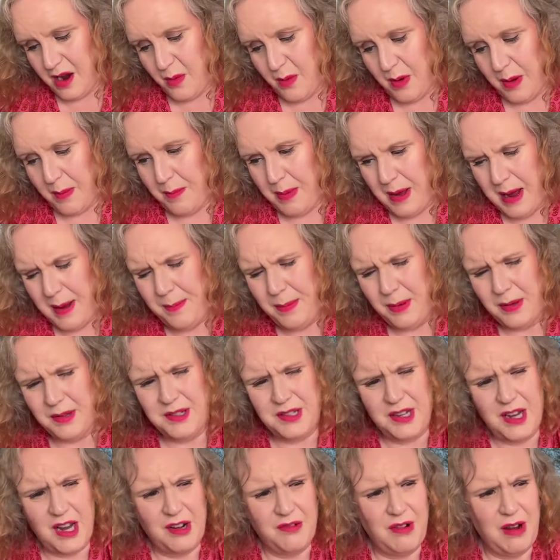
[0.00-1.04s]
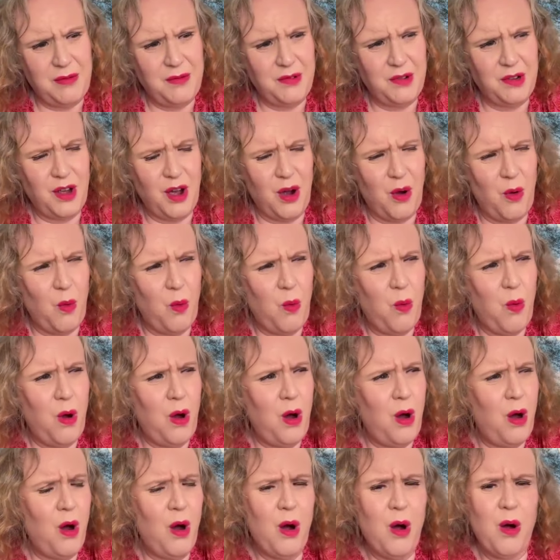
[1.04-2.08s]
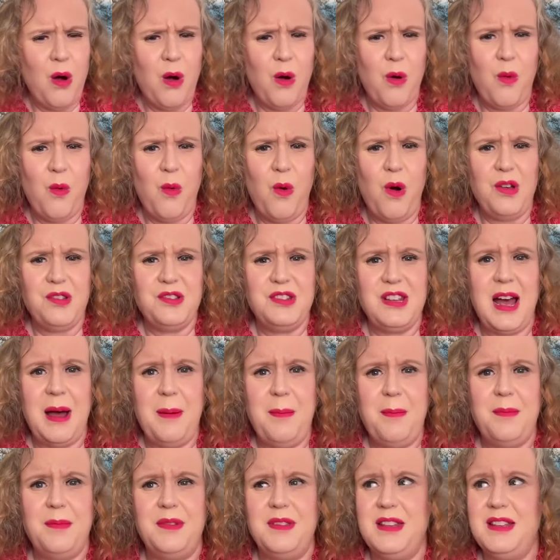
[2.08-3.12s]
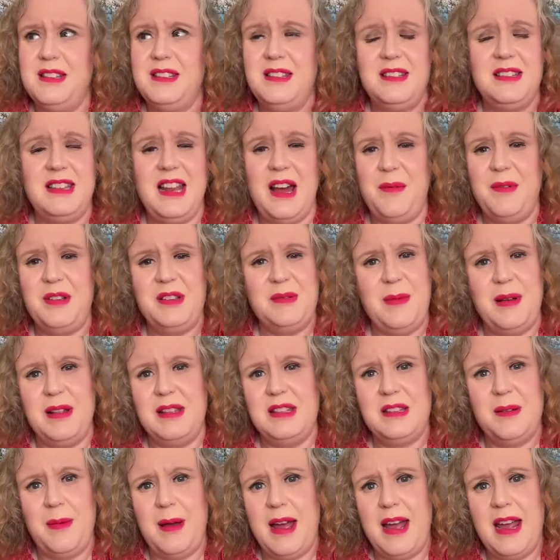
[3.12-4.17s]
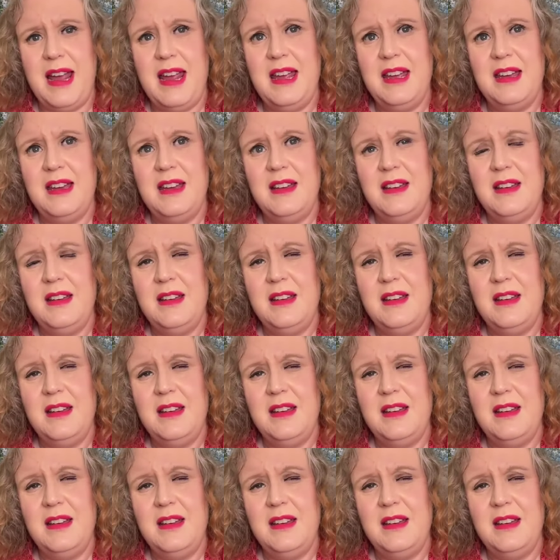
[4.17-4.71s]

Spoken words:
When people turn around and go, whoa, what's happened? This isn't how it's meant to be.